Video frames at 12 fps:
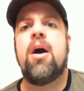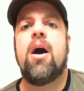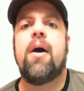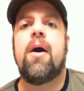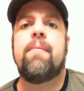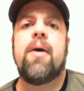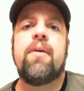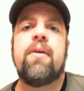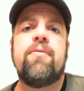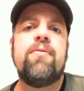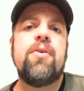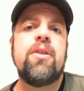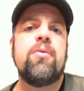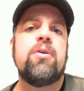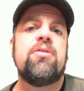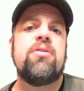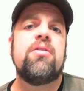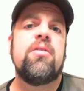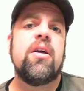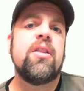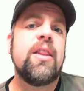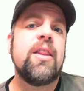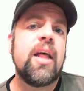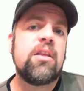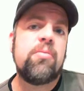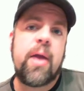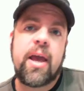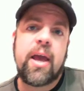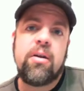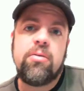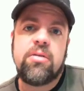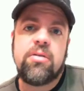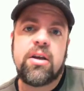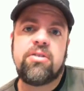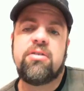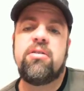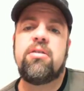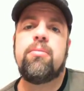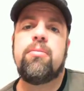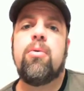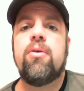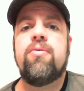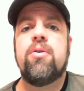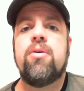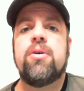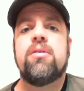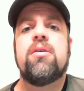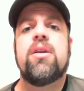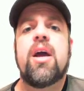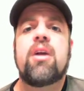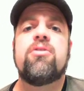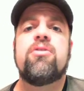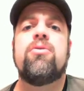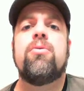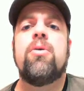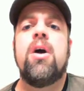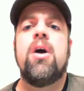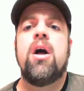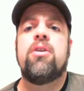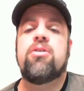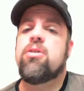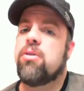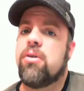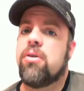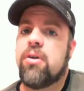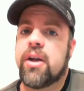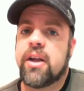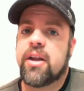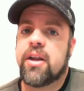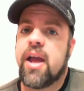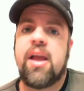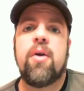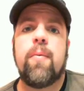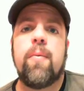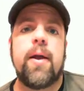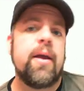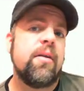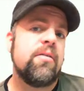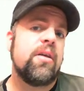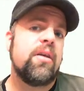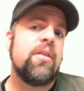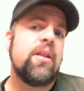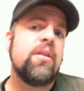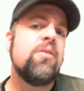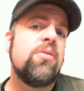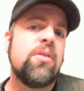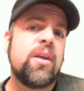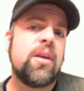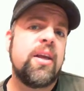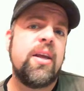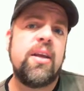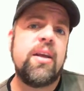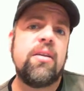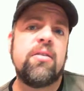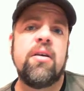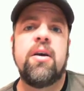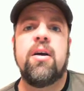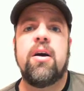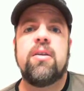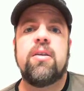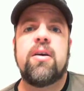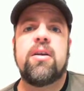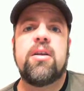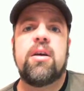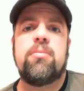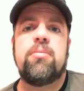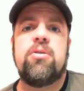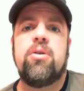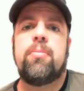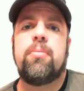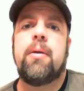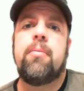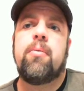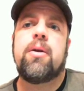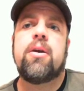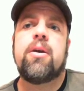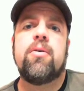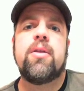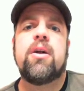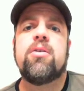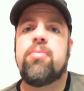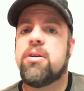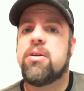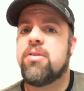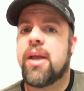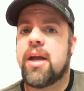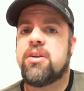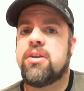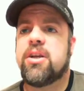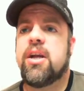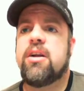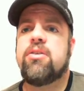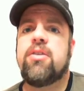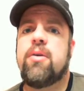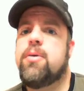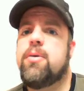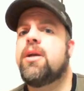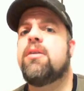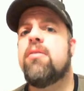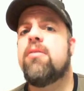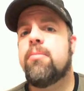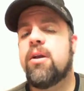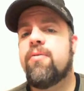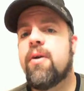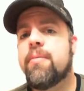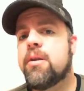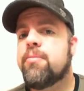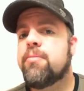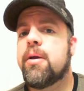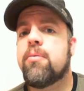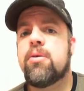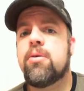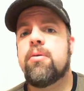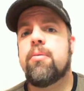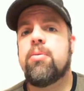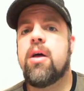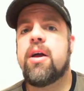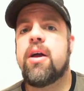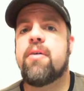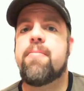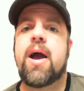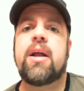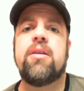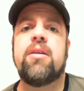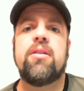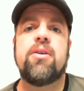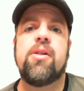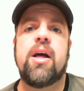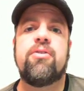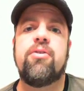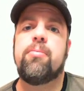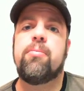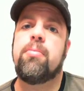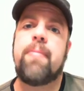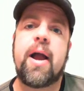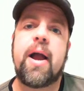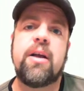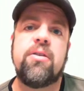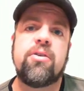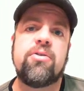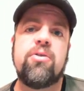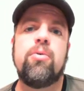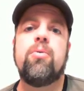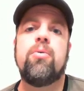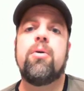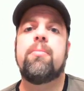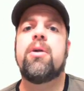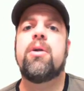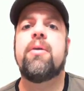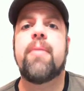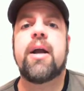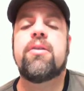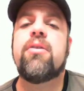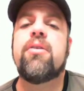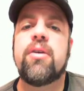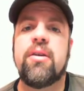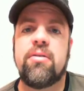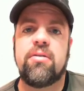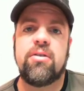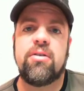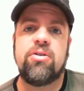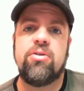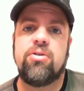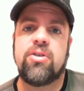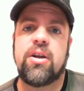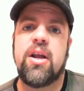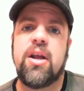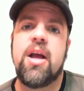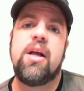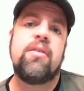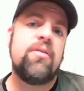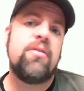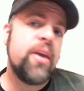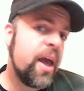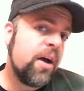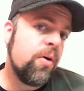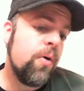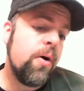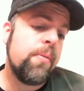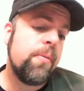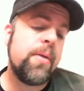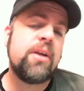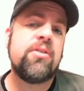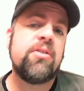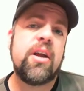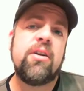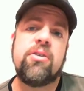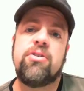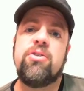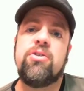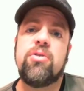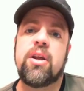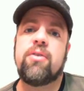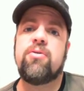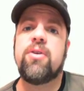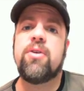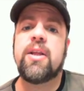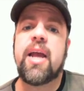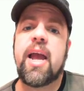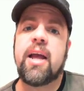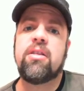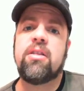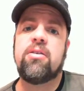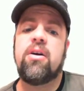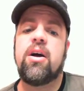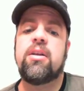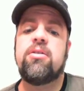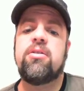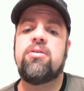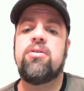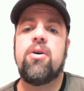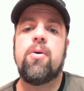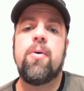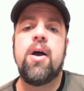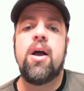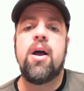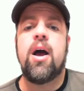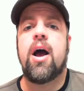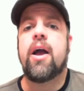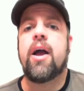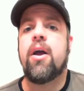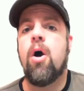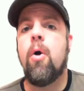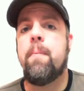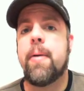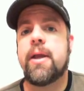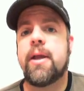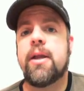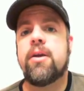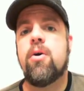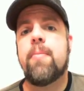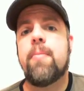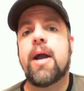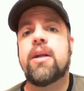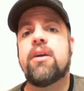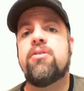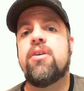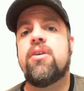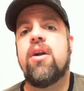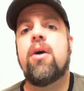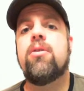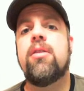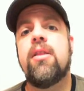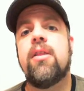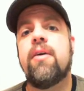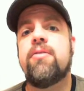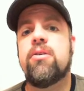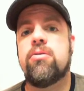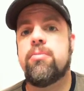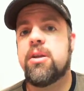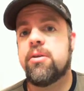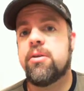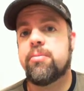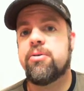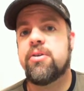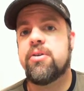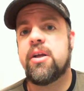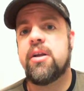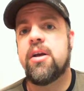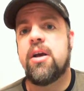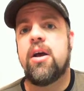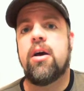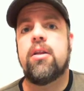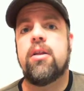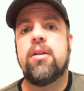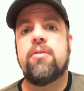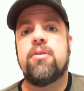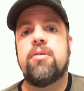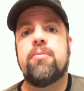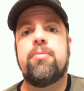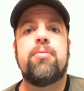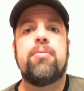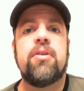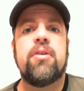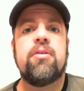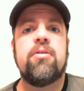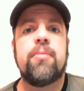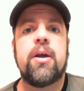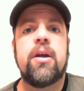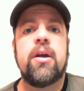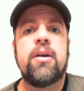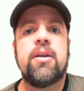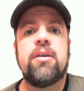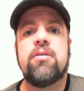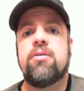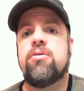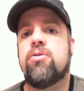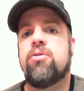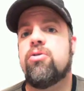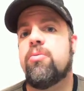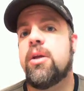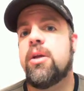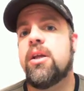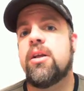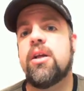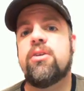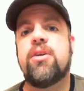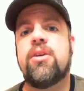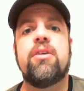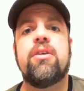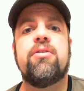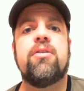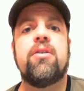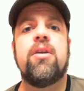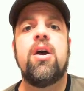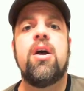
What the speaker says: I really wish less panel sessions and more focused on actual just learning takeaways. I think those are the keys a lot of times too. People want to go there, especially educators. They want to get something from it and be able to apply it back in their classroom, back in their school, or bring it back to their institution. See how educators use it really hands-on. So I hope I get to go back next year. I'd love to submit to present. I'd love to present some of my ideas on social media and education,